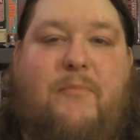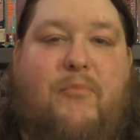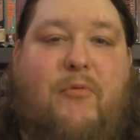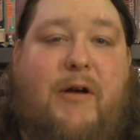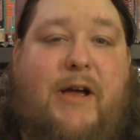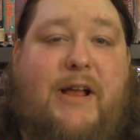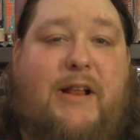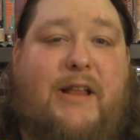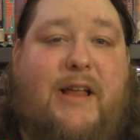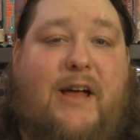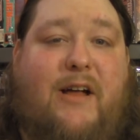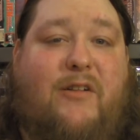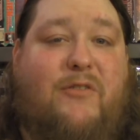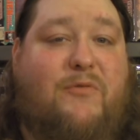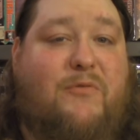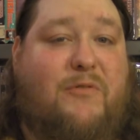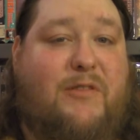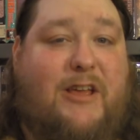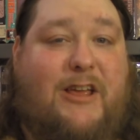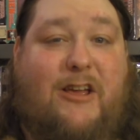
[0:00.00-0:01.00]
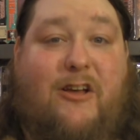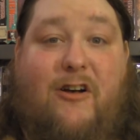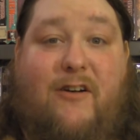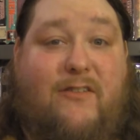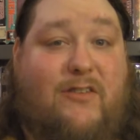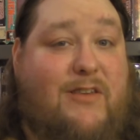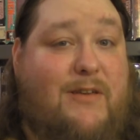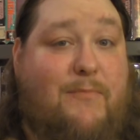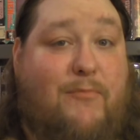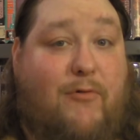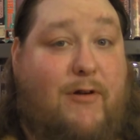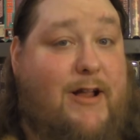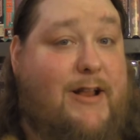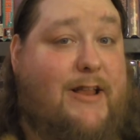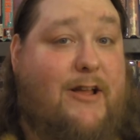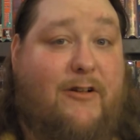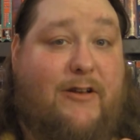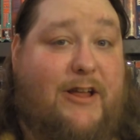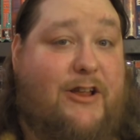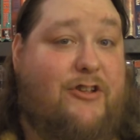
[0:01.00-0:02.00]
breakdowns, where they obviously break
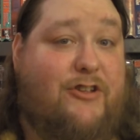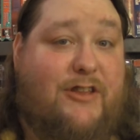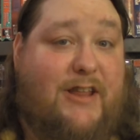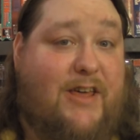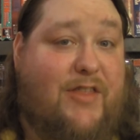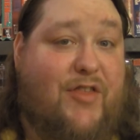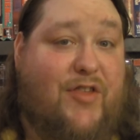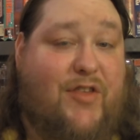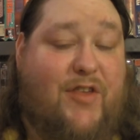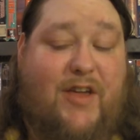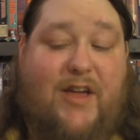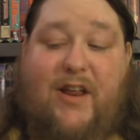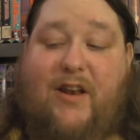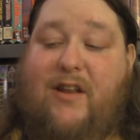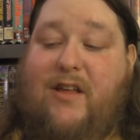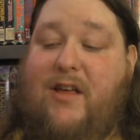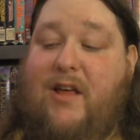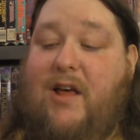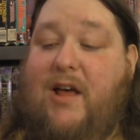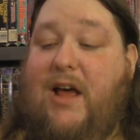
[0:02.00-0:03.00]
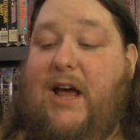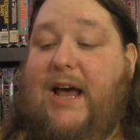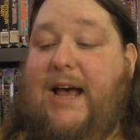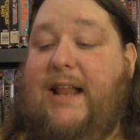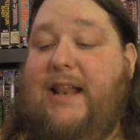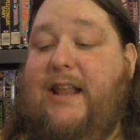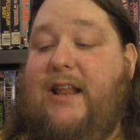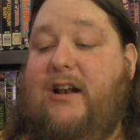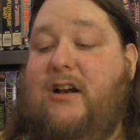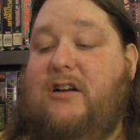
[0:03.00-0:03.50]
down each death scene. And then